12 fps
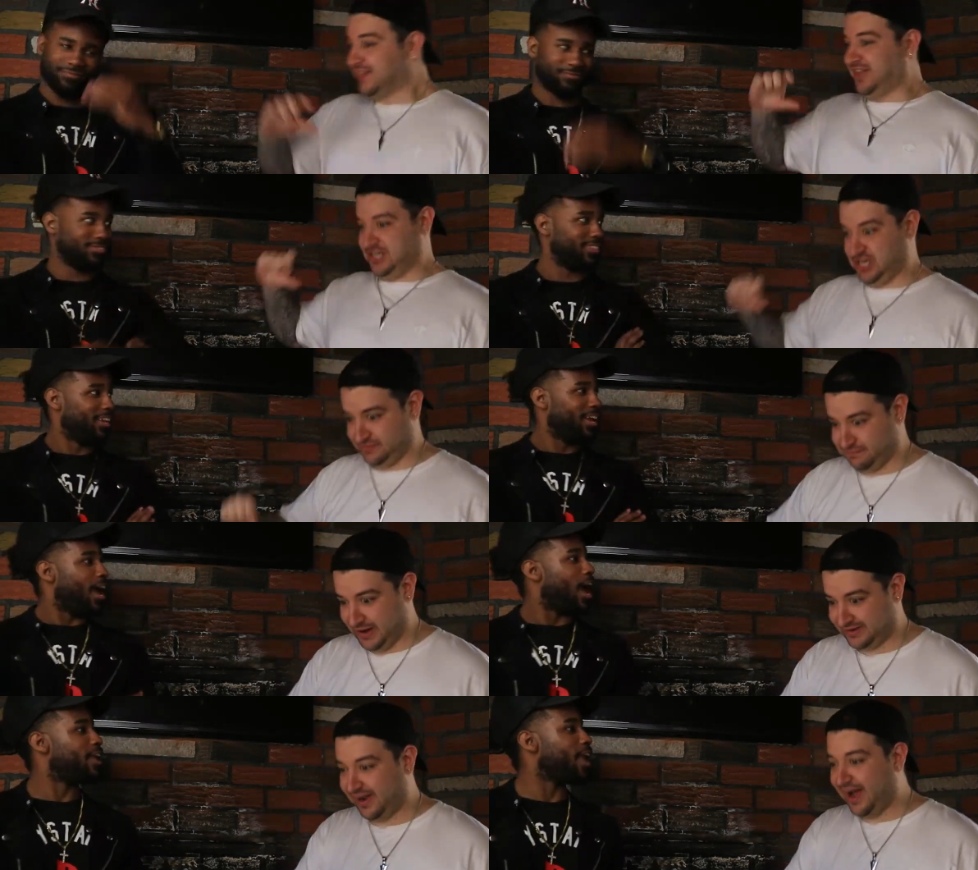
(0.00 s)
Speaker 1: This is
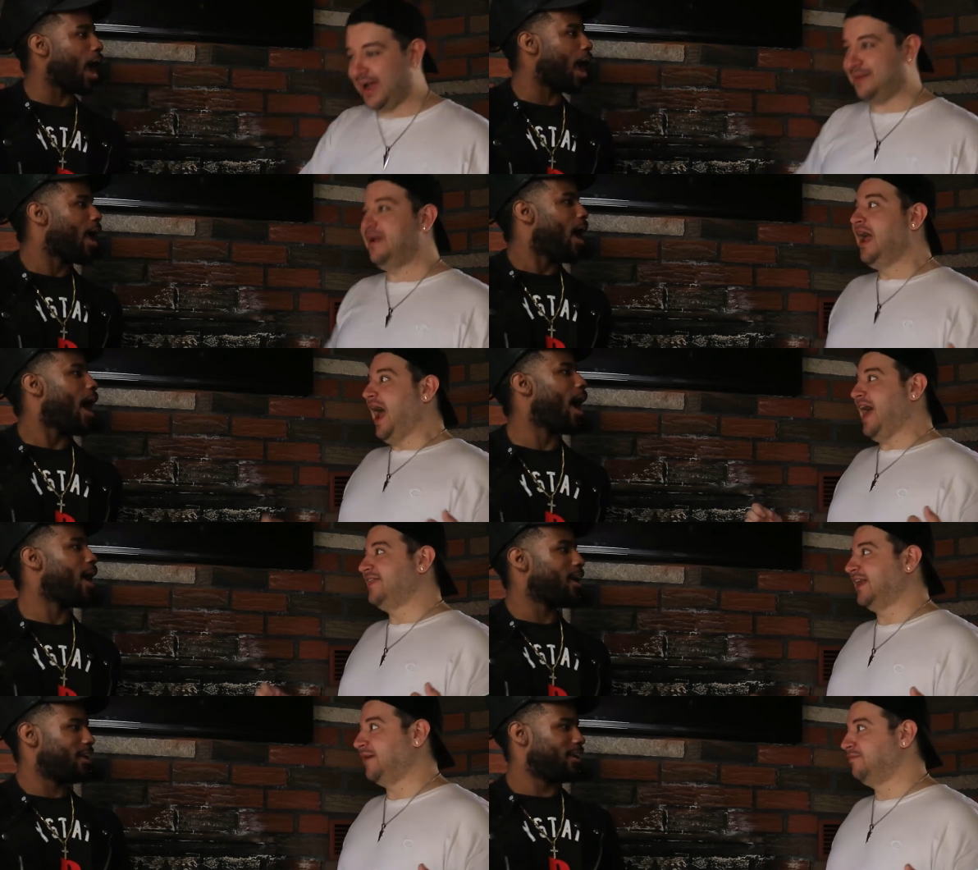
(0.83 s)
my time.
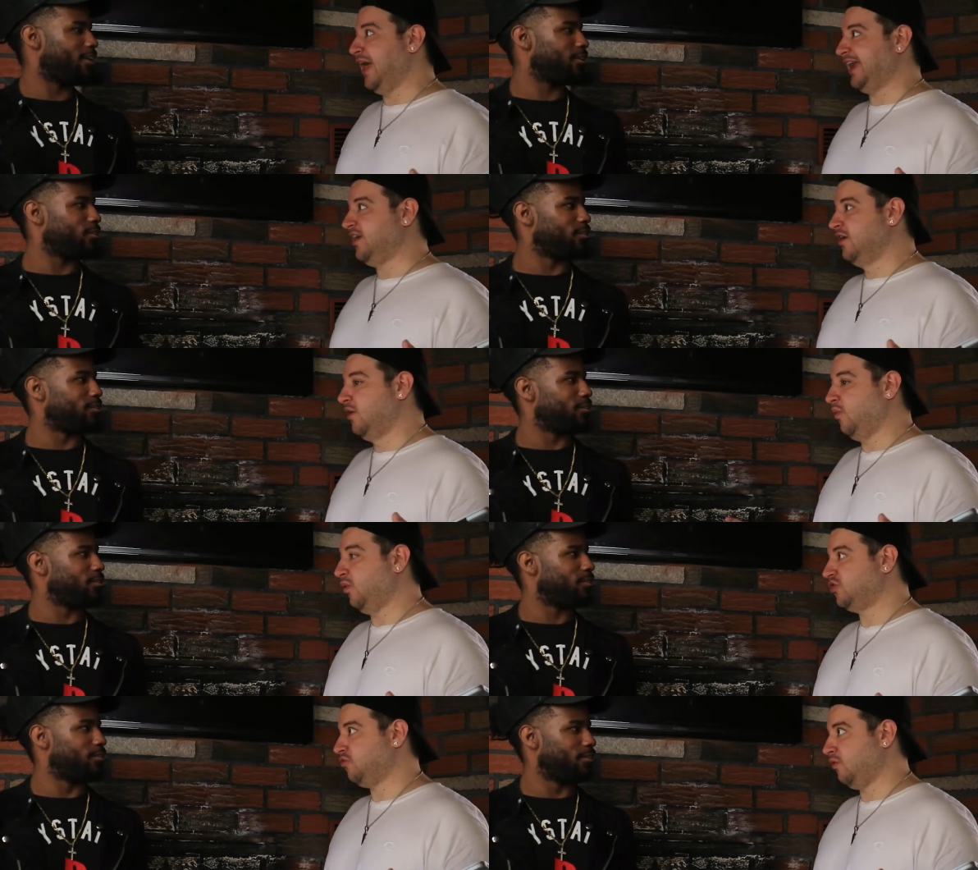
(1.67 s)
And then I'm like,
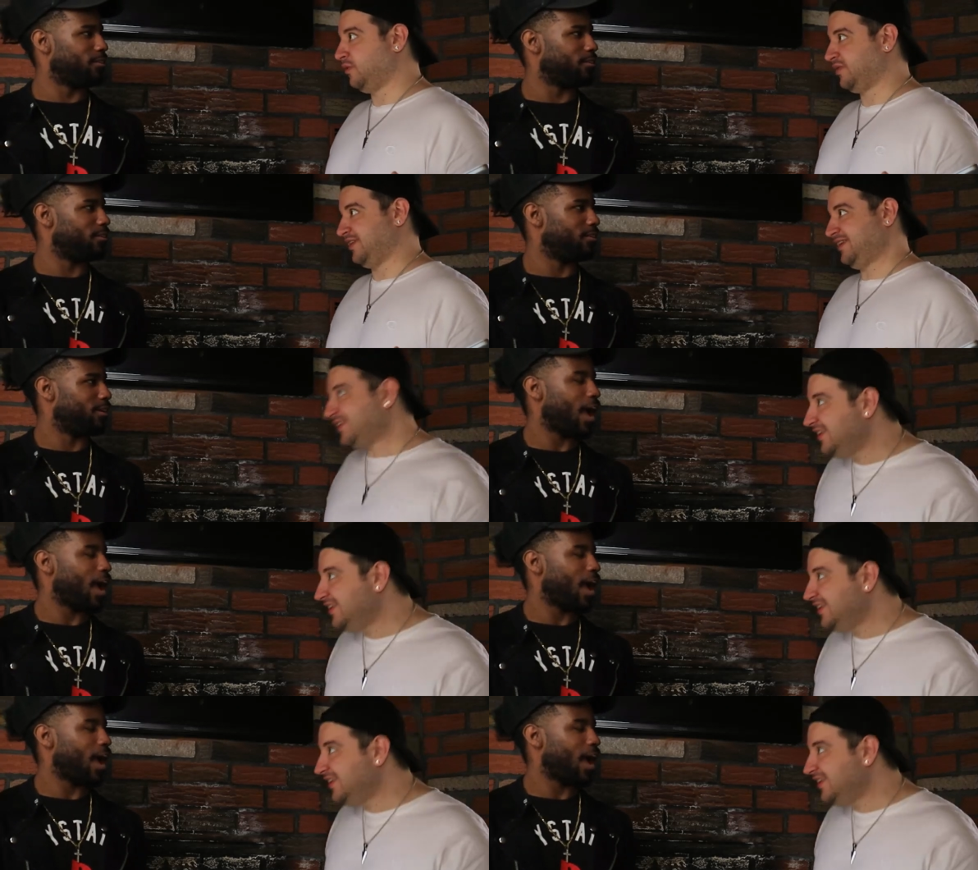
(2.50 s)
What's wrong with it?